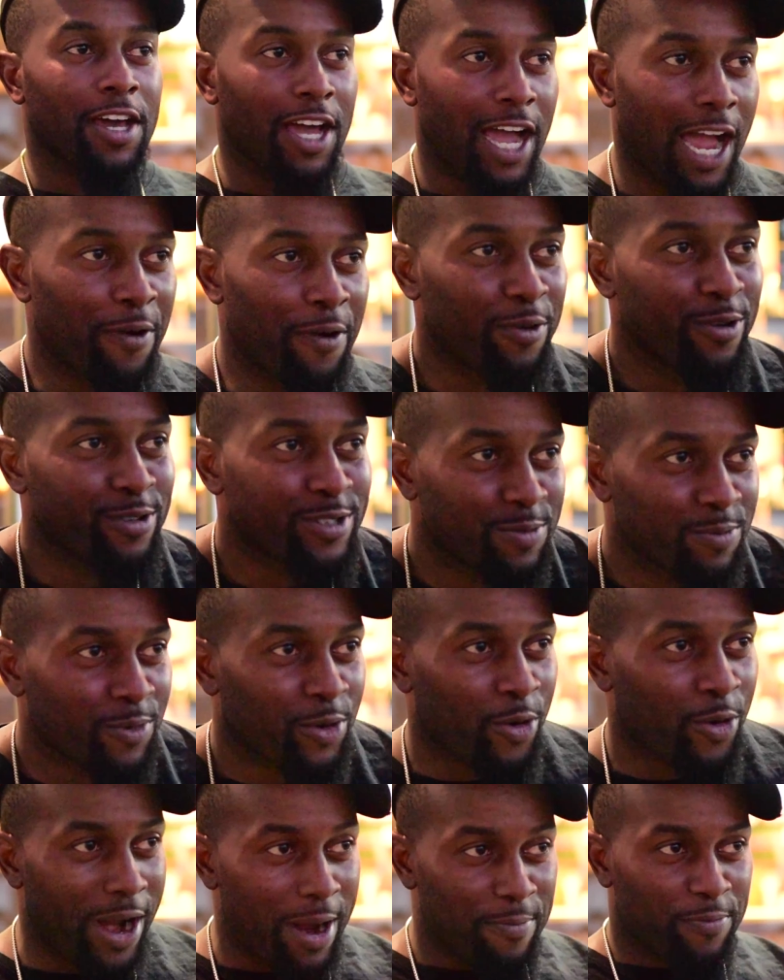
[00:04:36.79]
I wrote some
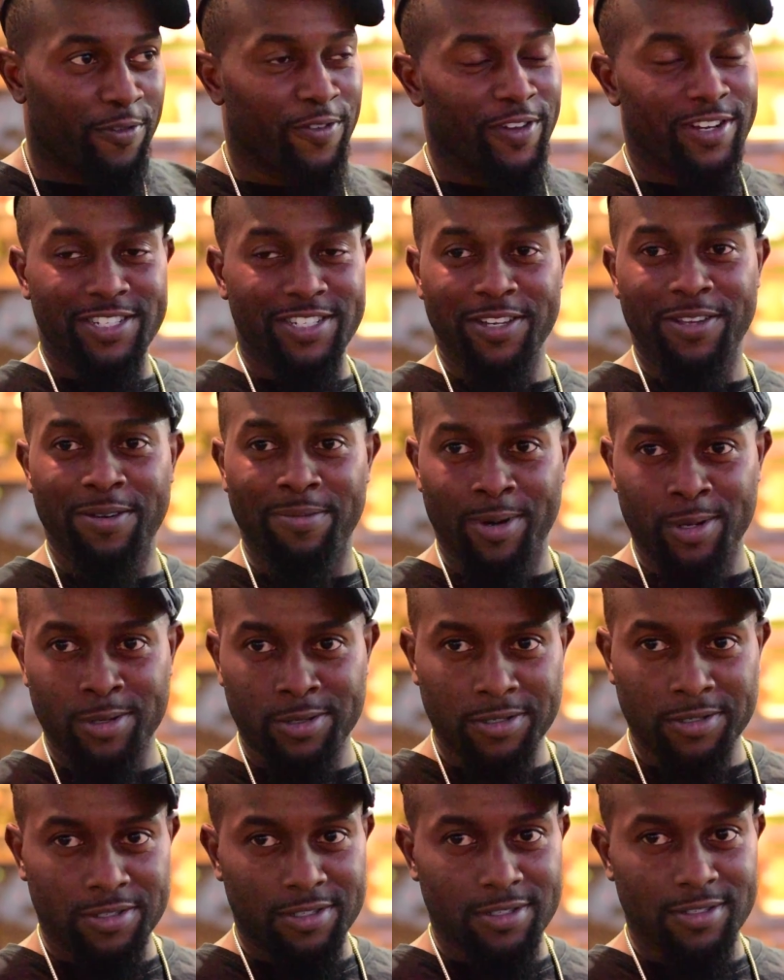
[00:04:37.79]
crime prevention
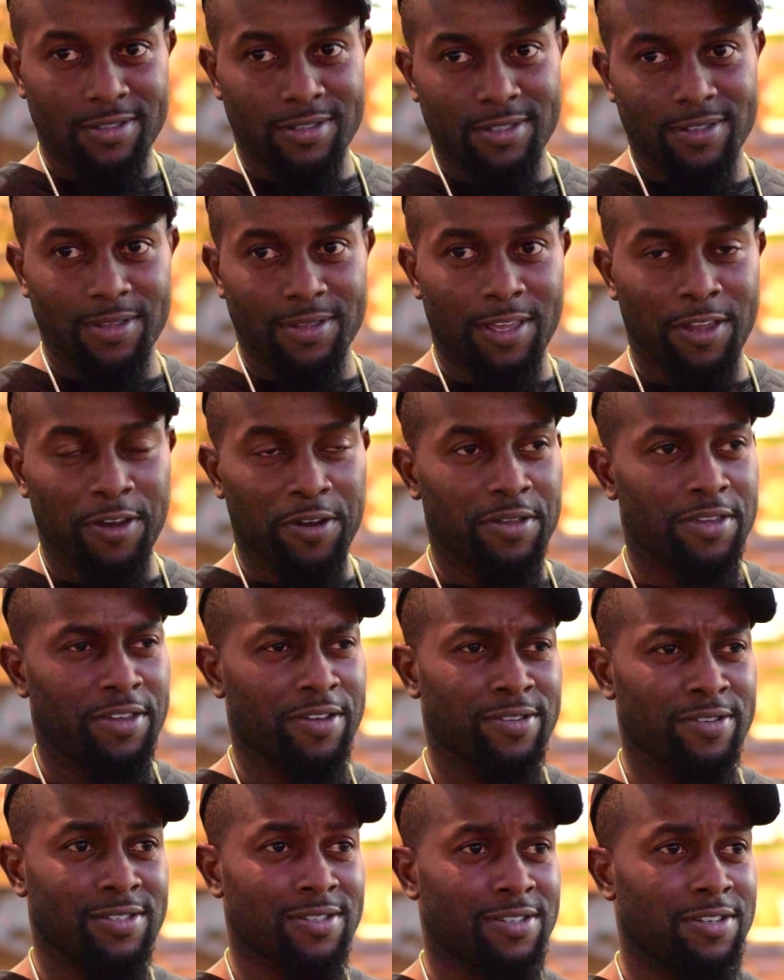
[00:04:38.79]
commercials here
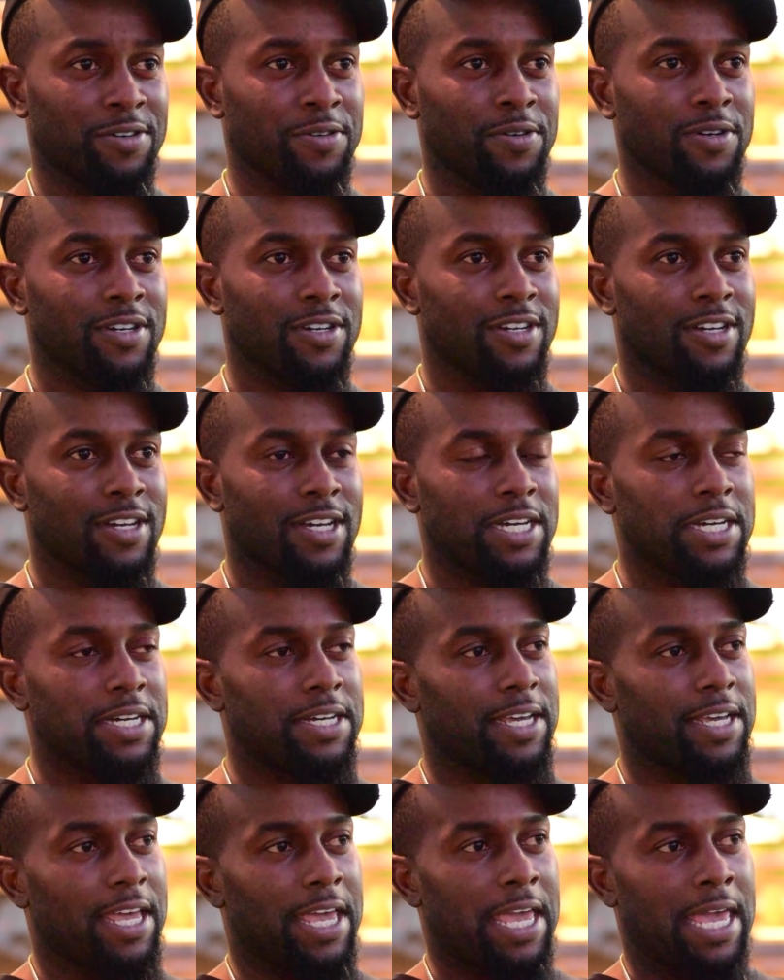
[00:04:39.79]
years ago,
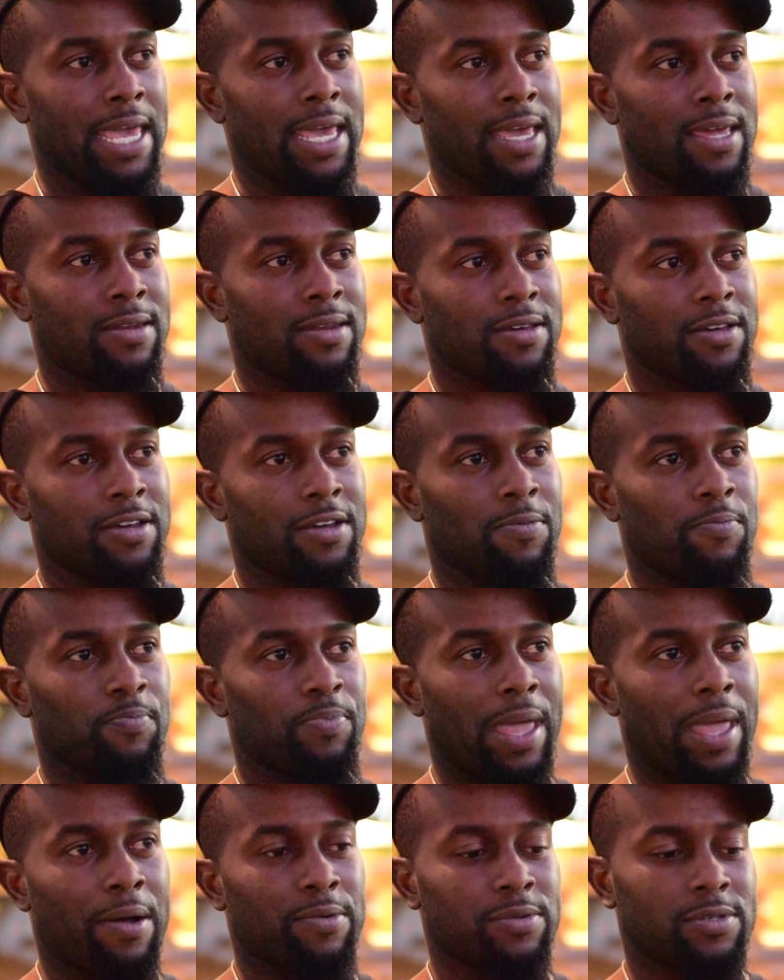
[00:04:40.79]
and
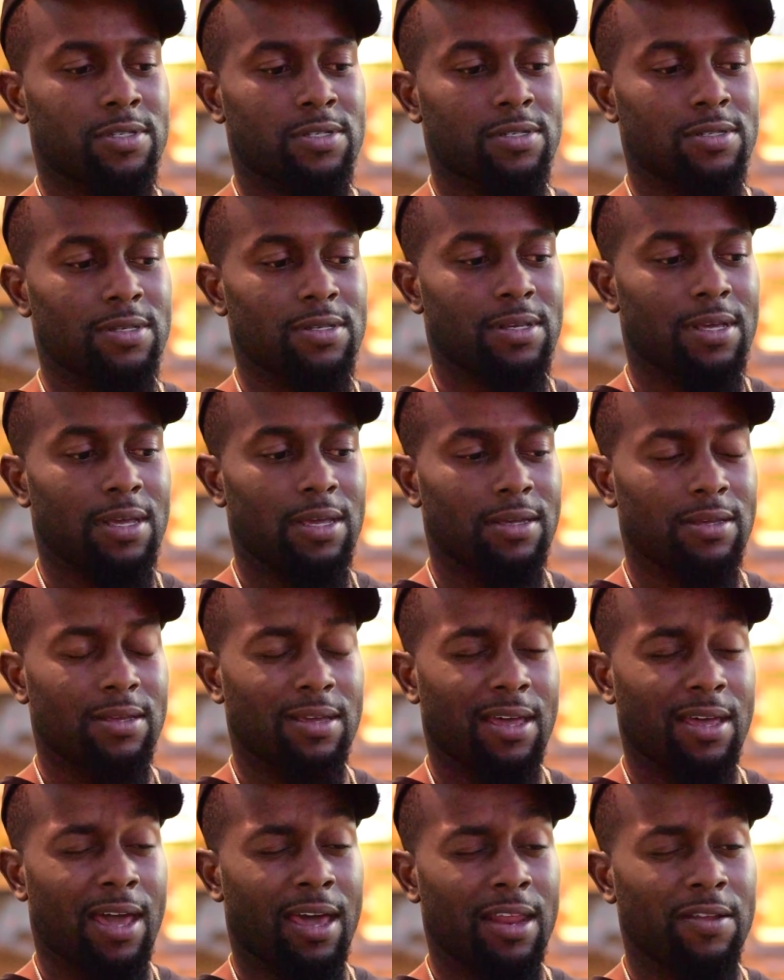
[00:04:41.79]
I was
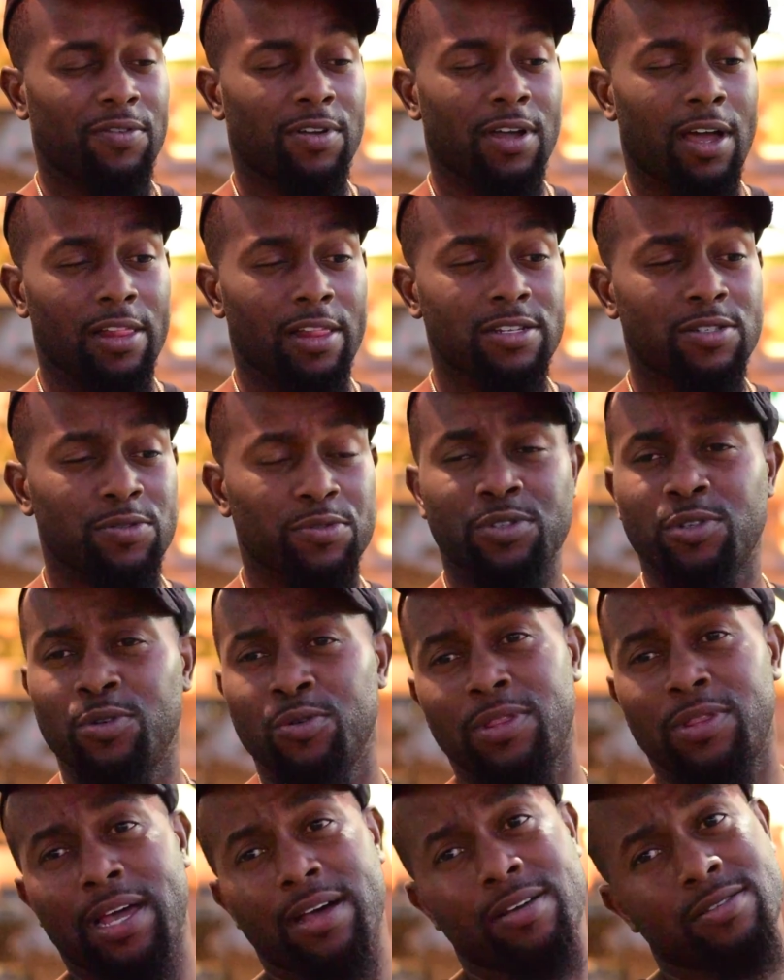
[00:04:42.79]
out of college. It was
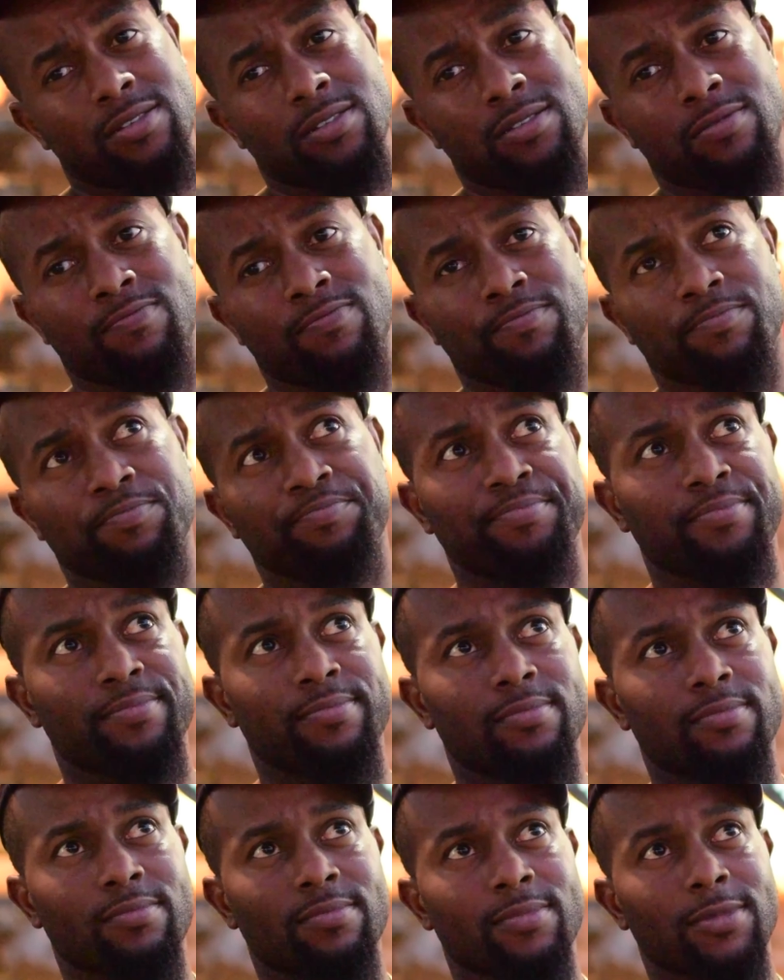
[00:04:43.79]

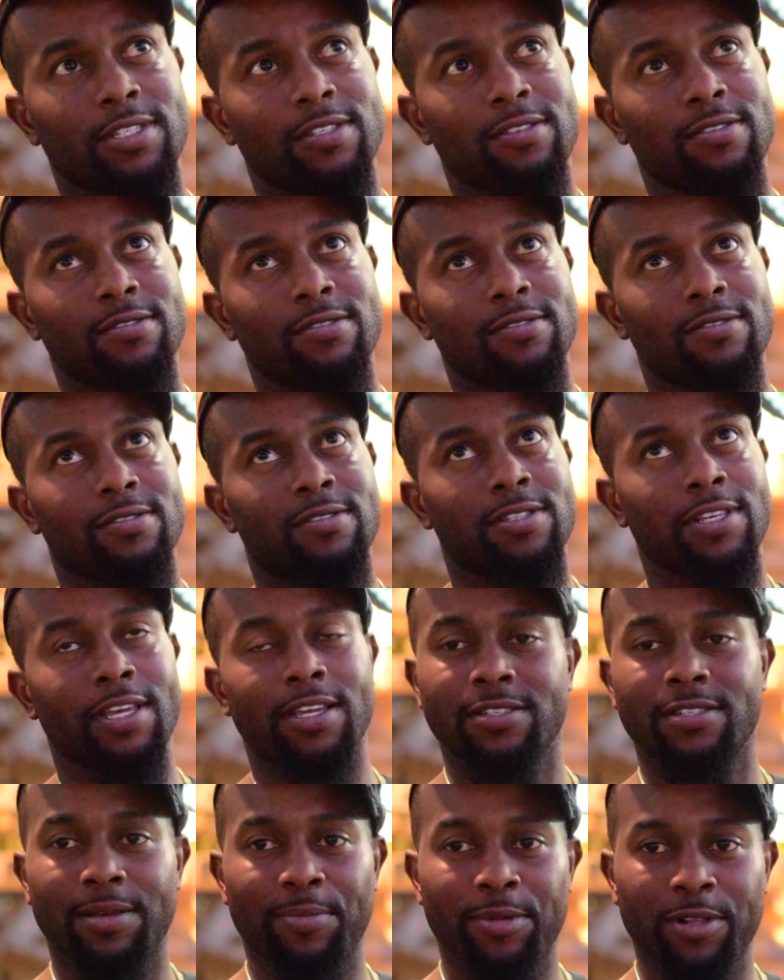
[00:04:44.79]

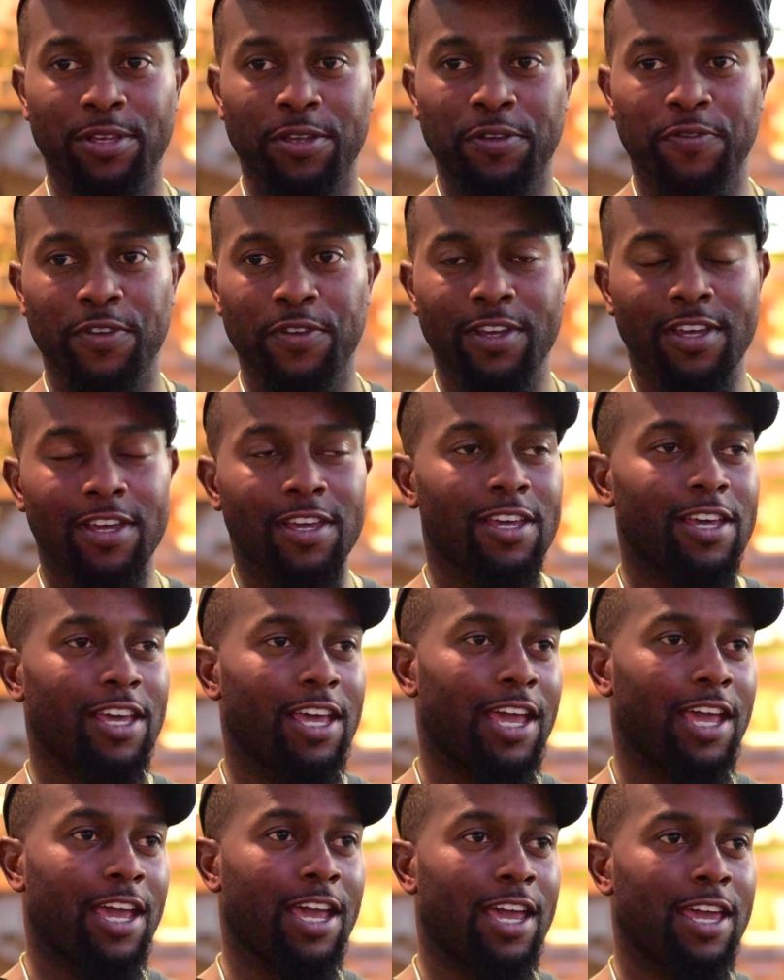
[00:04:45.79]
2006, I believe,
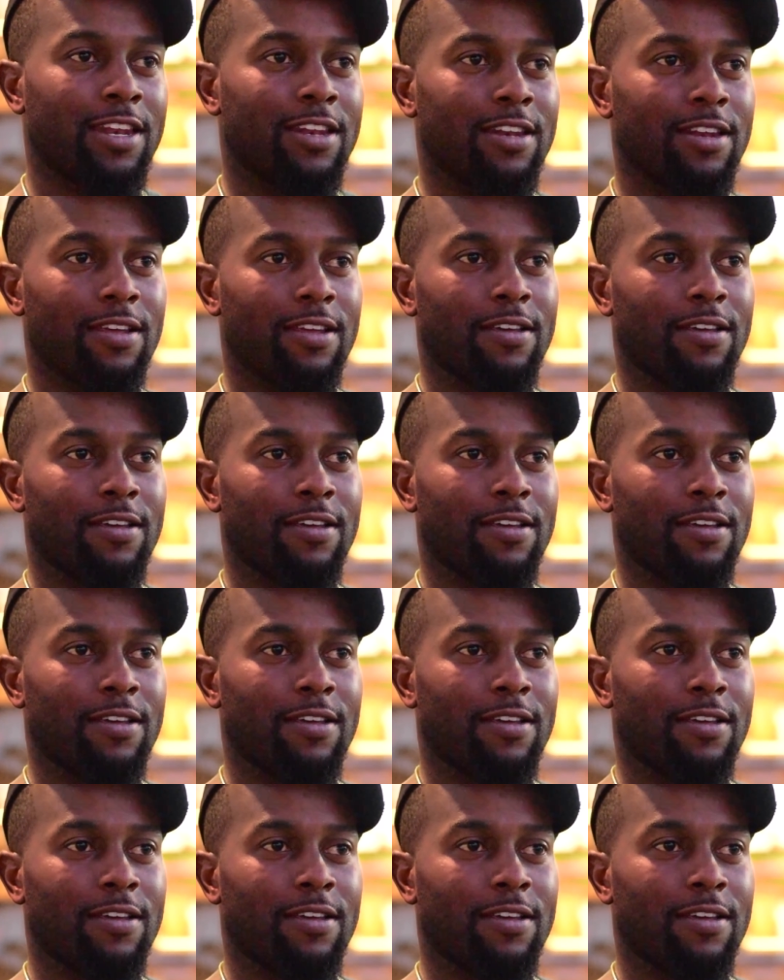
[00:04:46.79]
and